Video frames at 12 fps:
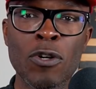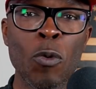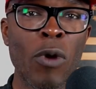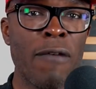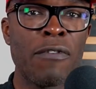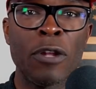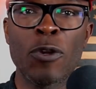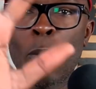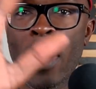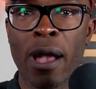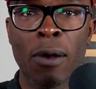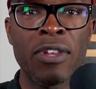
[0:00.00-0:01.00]
waving at the
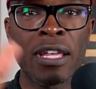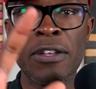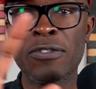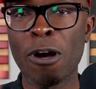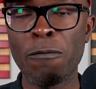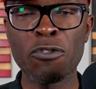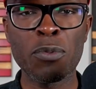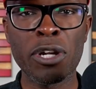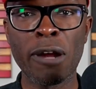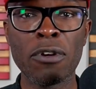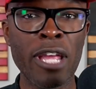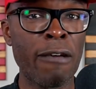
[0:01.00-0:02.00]
White House, taking selfies,
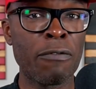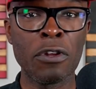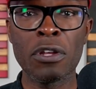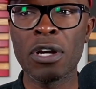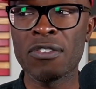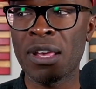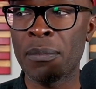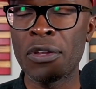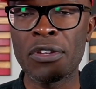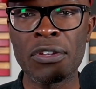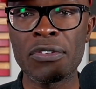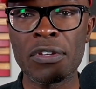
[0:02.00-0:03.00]
whatever. You're having a good time in
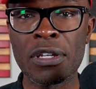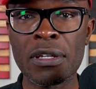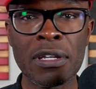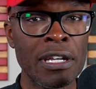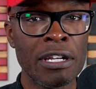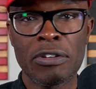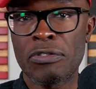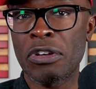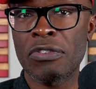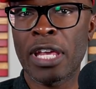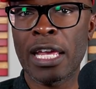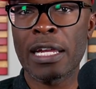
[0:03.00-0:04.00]
D.C.,
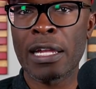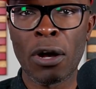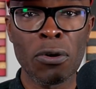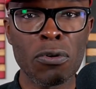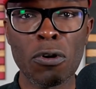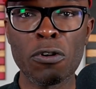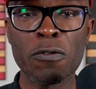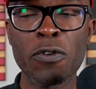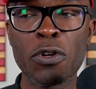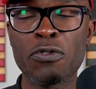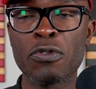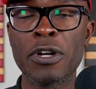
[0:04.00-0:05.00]
just hanging out on the
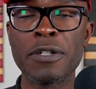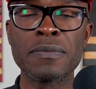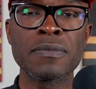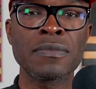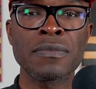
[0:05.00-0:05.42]
field trip.